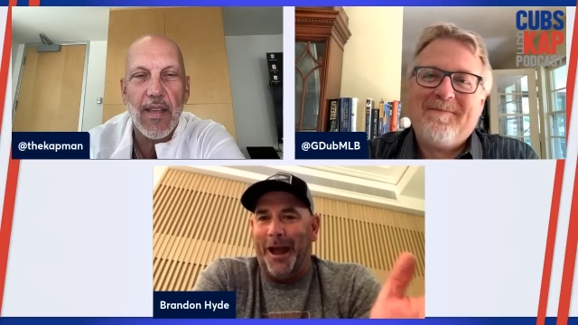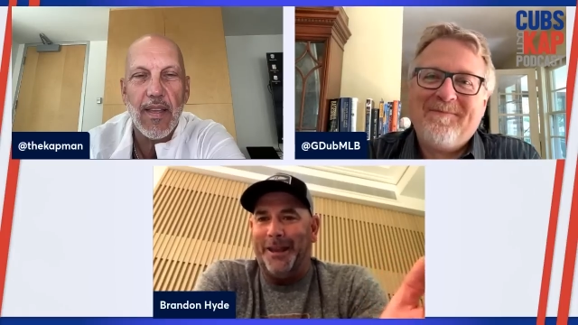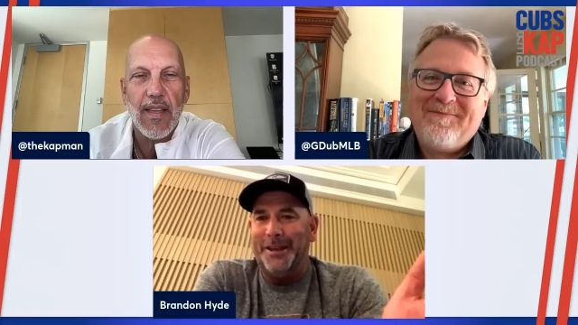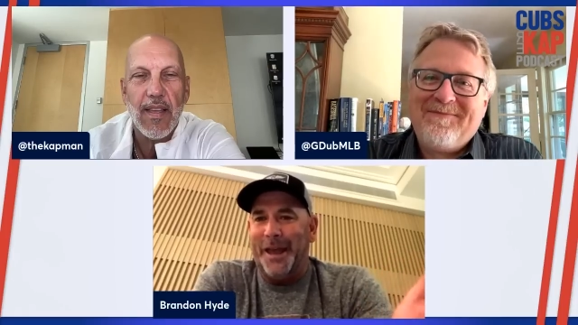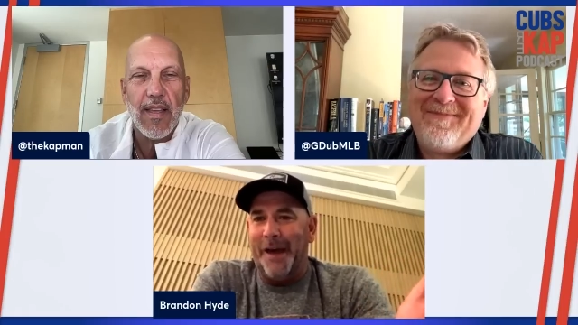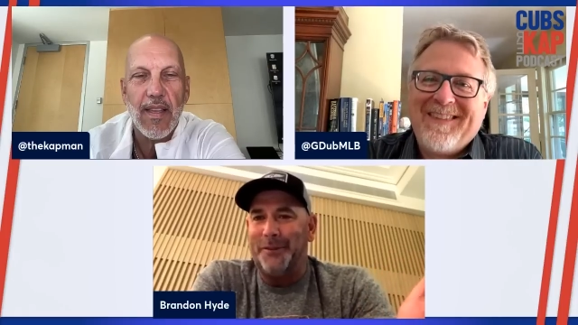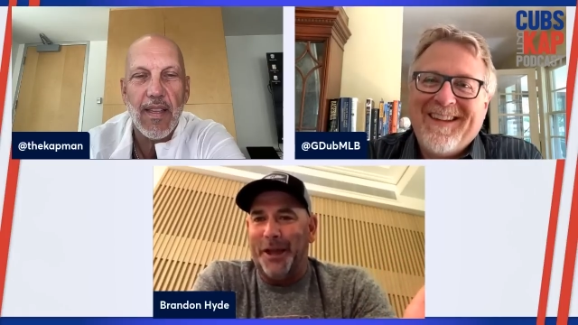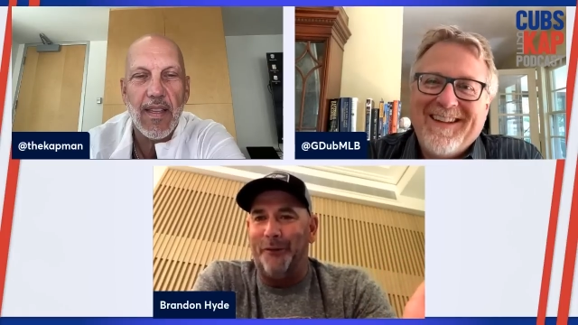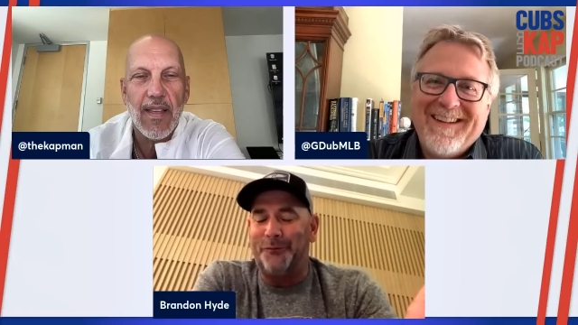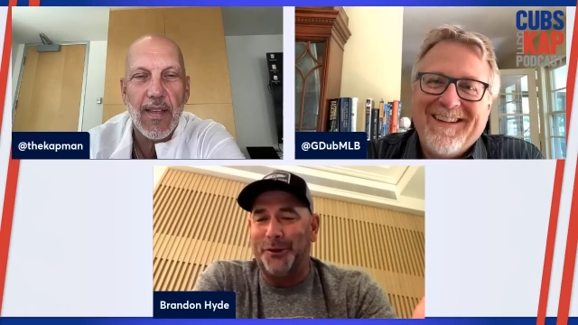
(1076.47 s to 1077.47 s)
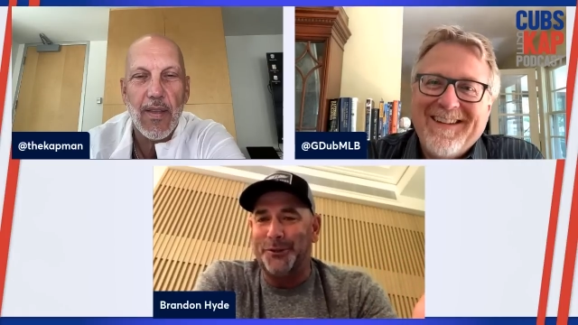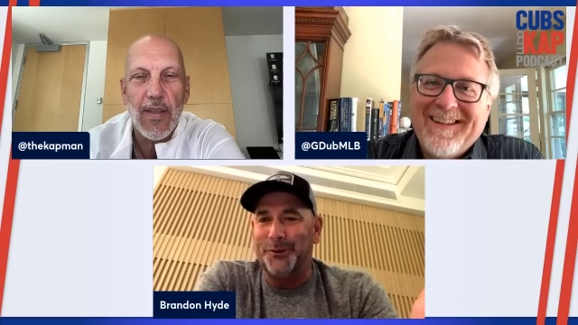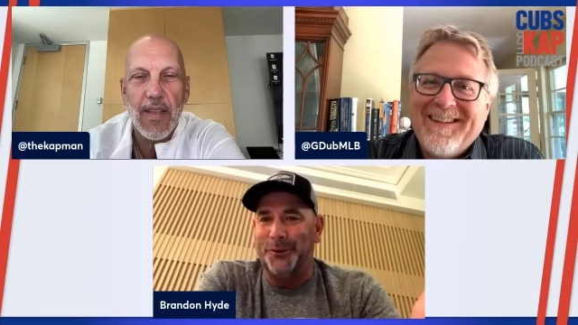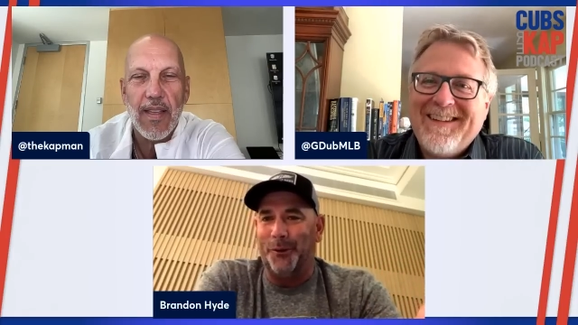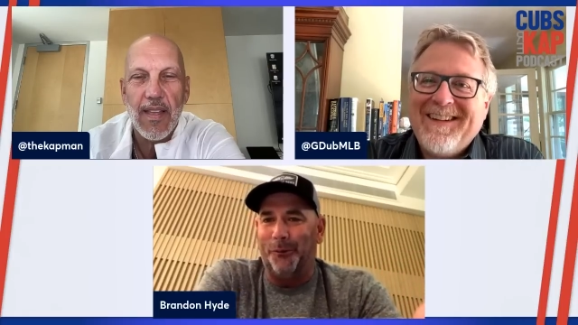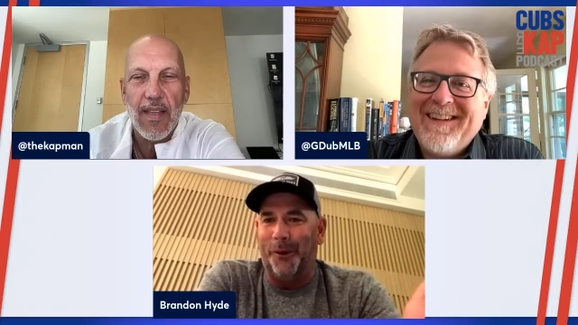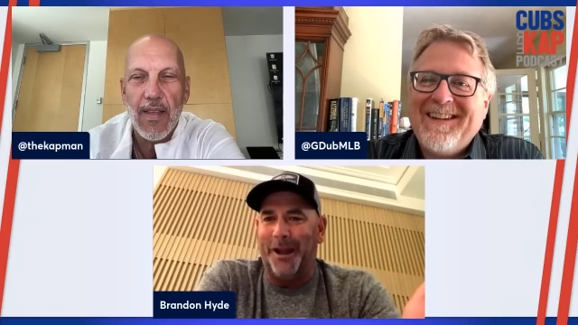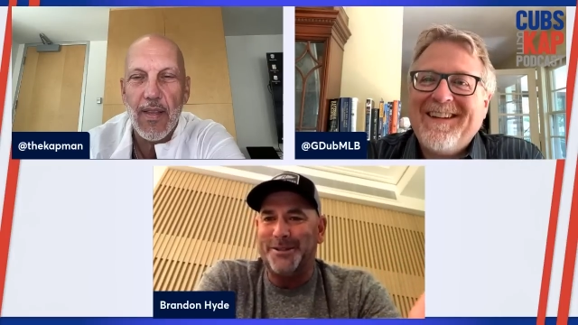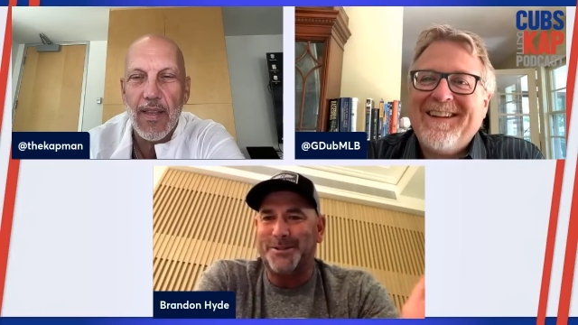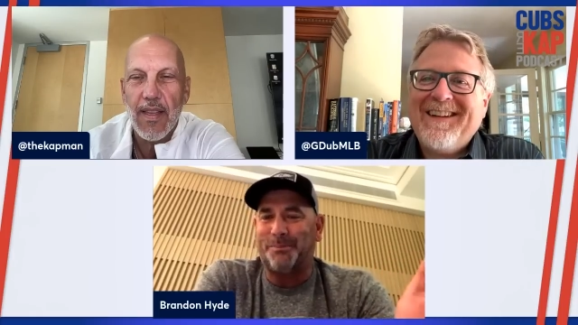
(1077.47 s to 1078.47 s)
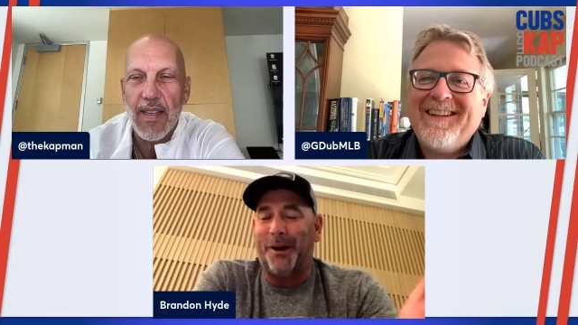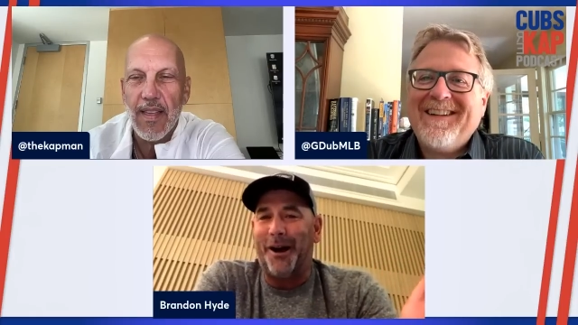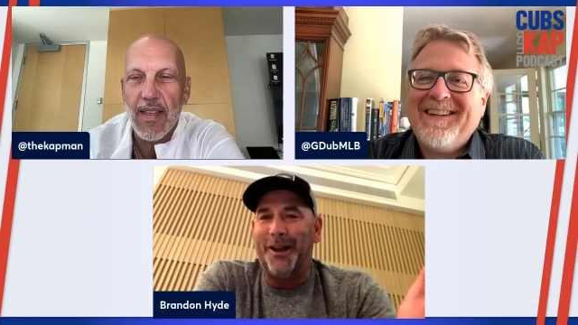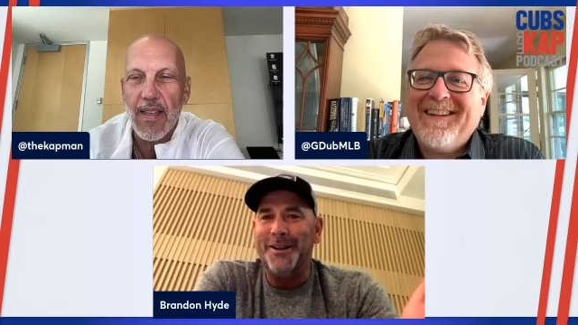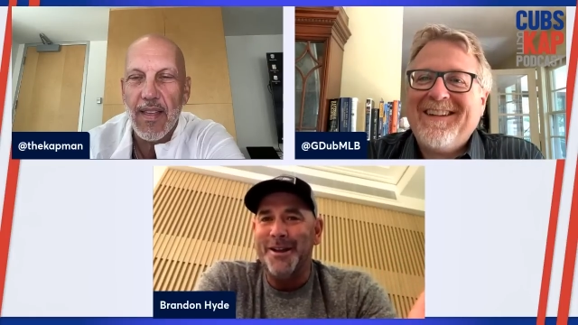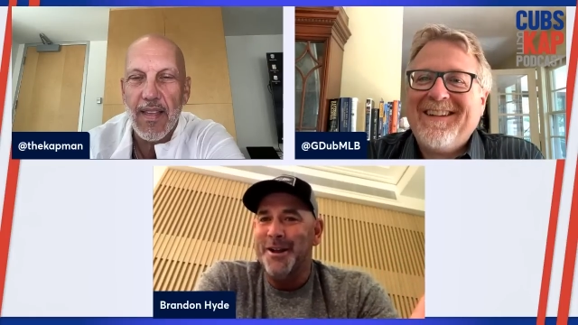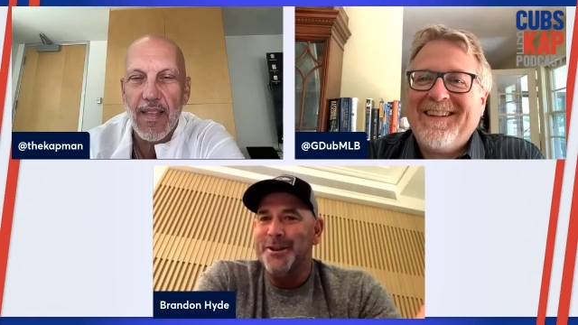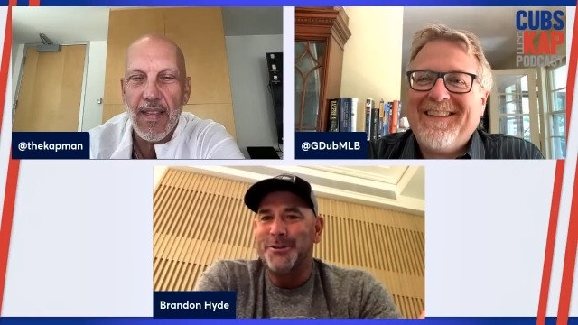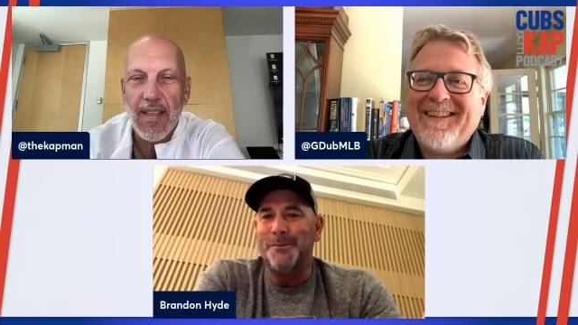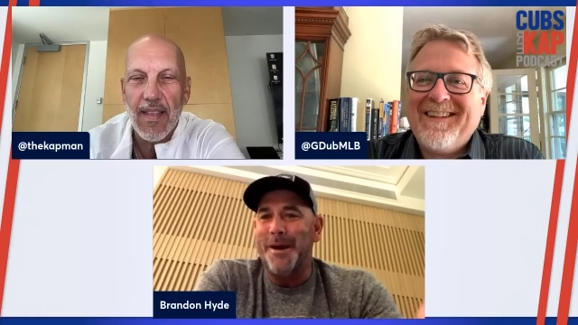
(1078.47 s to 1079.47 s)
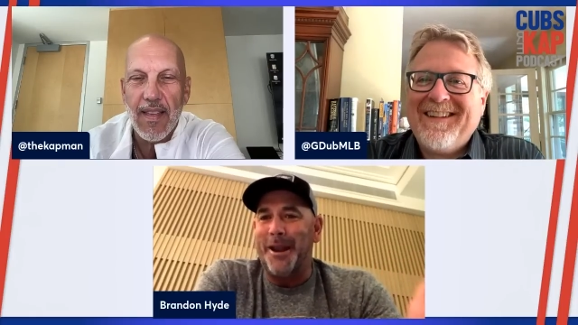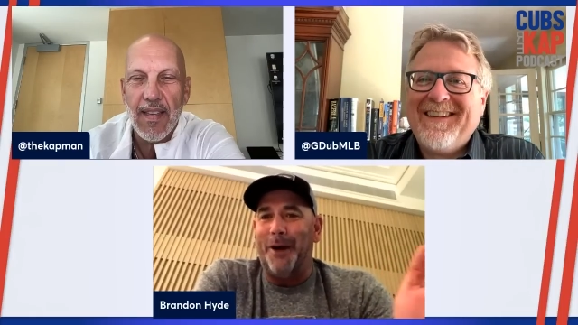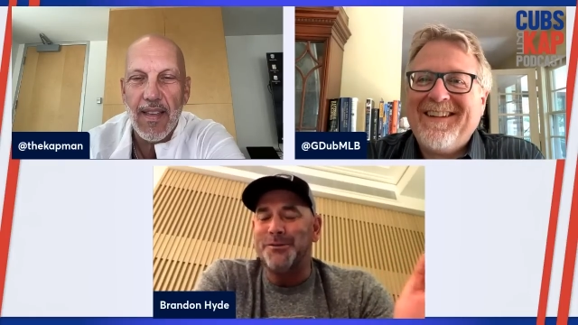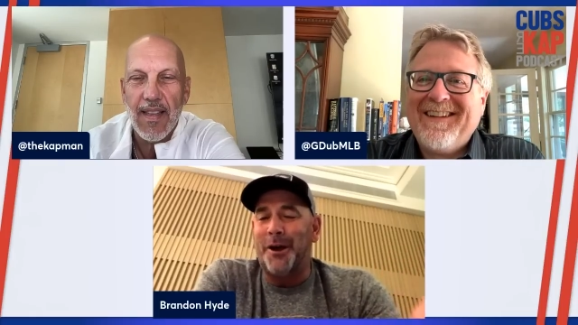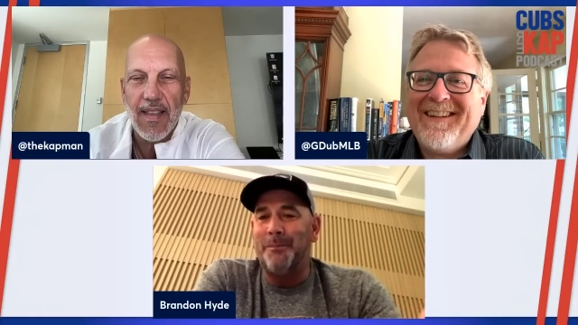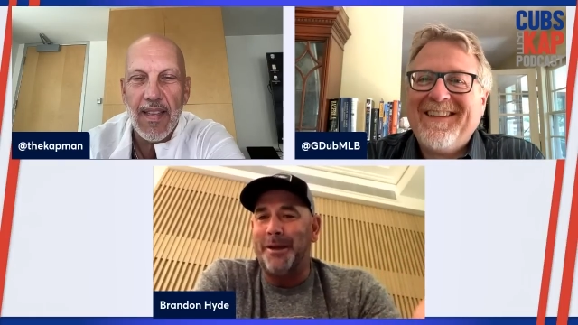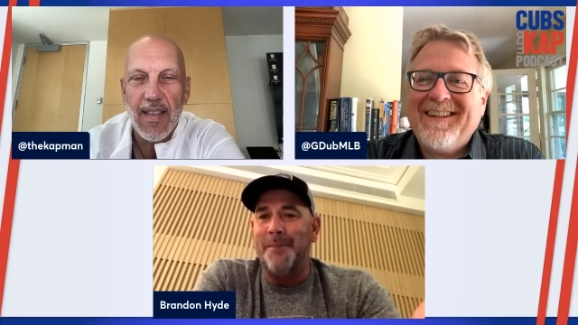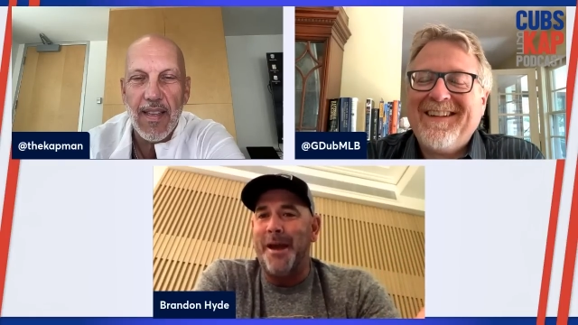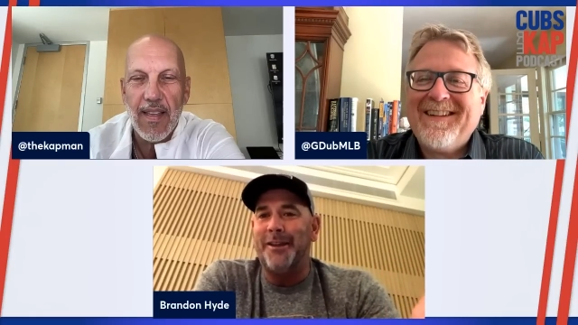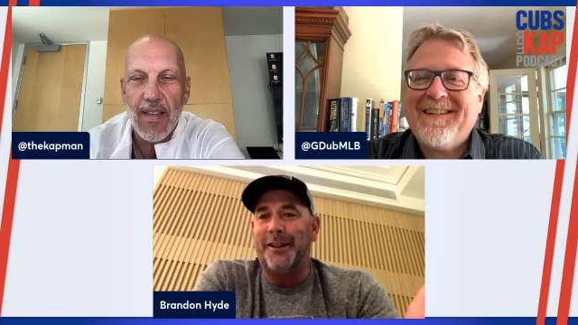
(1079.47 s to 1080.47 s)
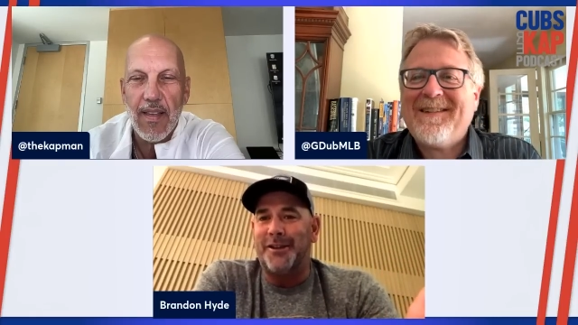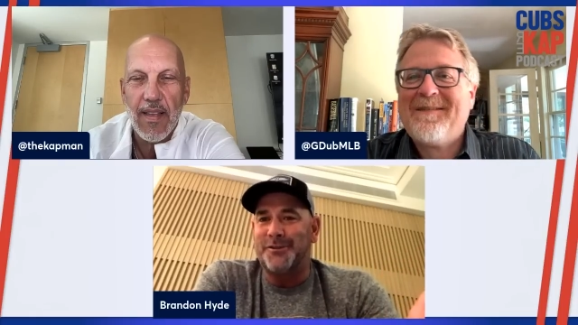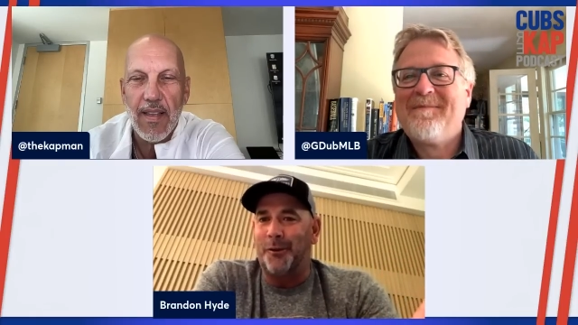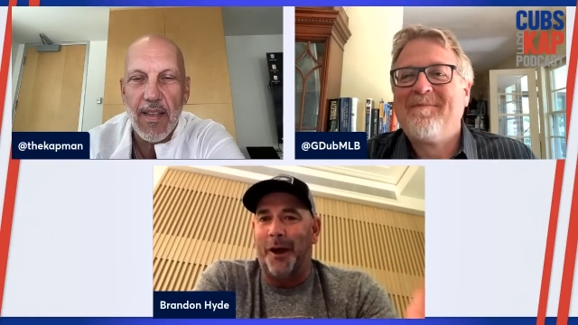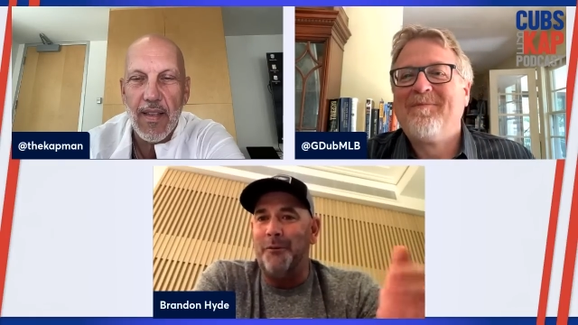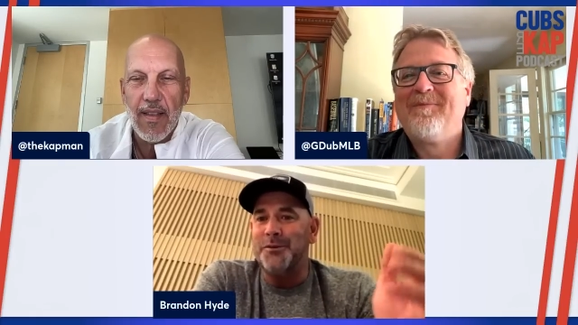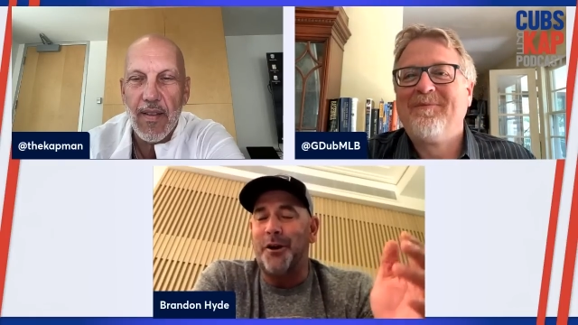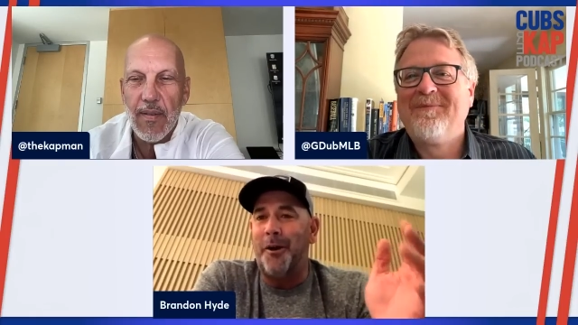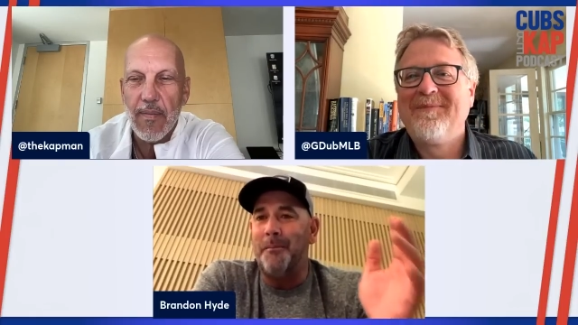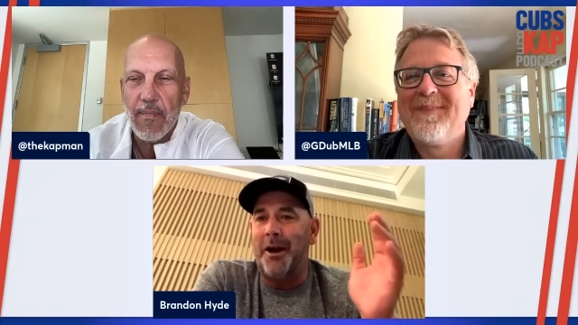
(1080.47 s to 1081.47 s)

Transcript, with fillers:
Speaker 1: I didn't have the outfielder in the right spot. So man, I was on him and Lester. I was on